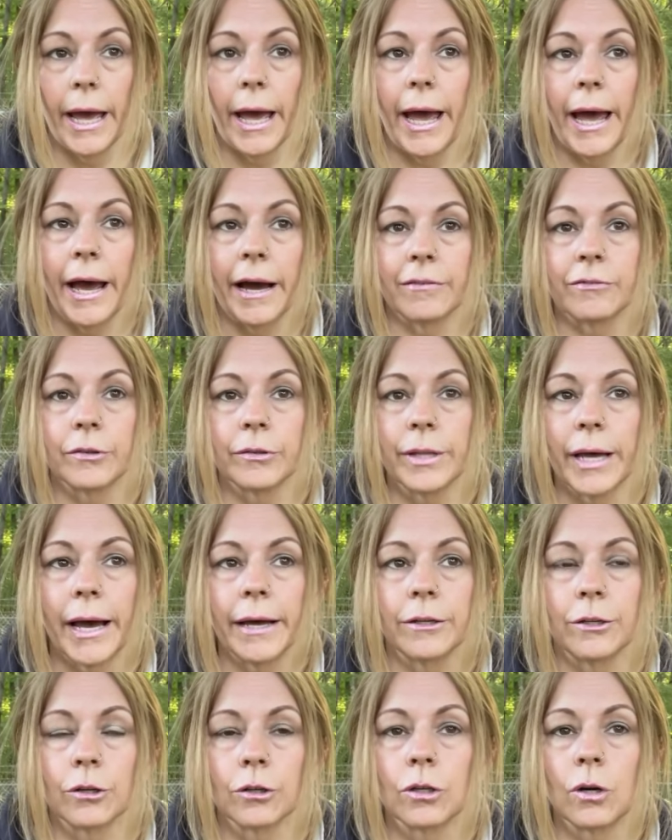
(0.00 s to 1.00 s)
After
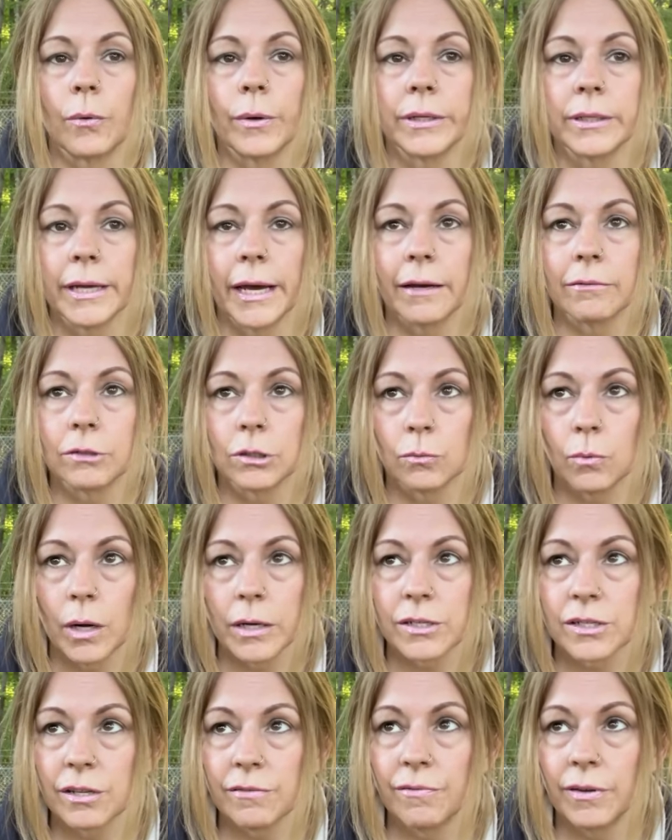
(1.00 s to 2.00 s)
that, you're going to have to
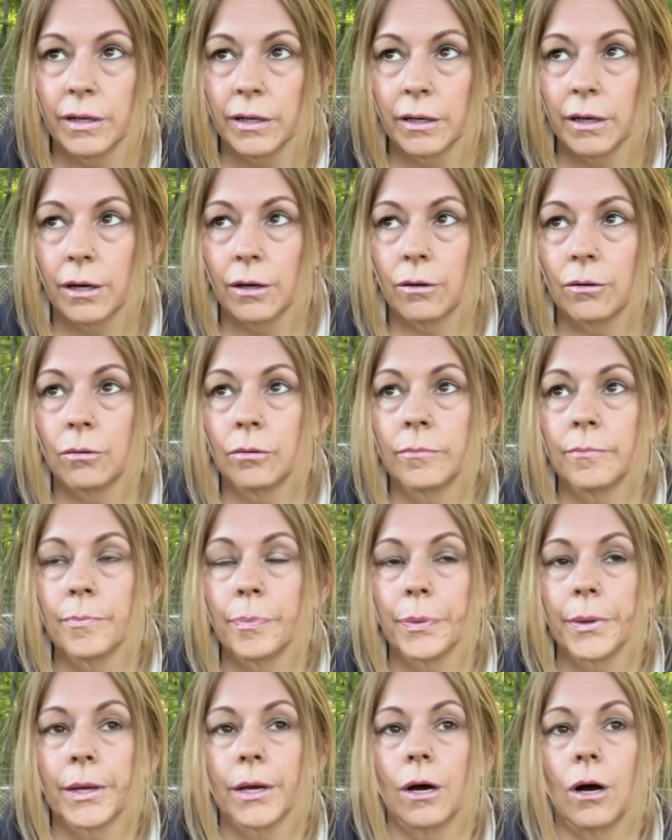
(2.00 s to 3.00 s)
watch the video
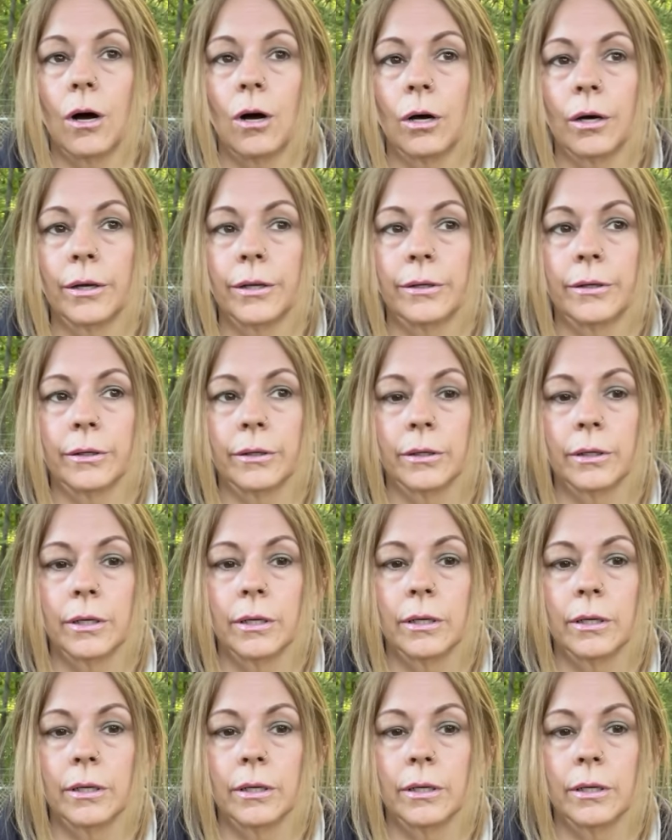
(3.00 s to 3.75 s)
on